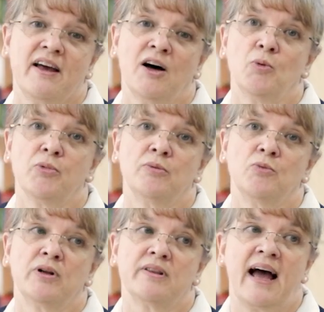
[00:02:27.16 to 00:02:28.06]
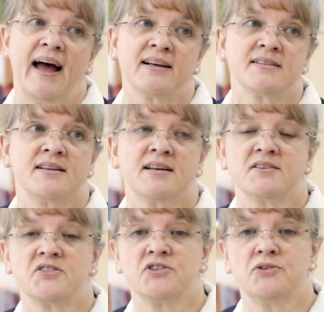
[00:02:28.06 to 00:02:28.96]
to help them with
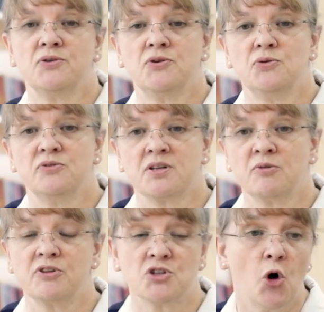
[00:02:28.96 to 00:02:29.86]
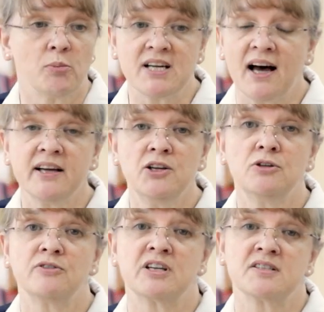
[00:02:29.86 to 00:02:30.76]
access to some of the top Thai
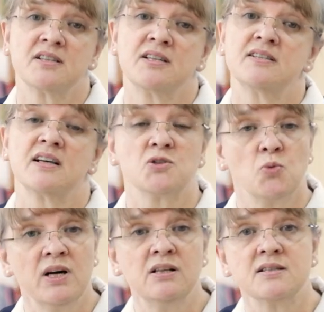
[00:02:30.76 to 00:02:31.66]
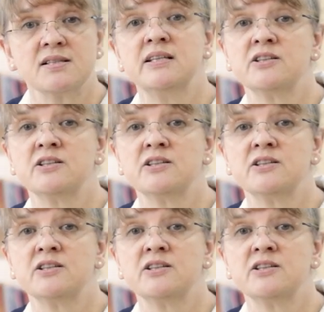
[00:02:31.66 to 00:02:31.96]
universities as well as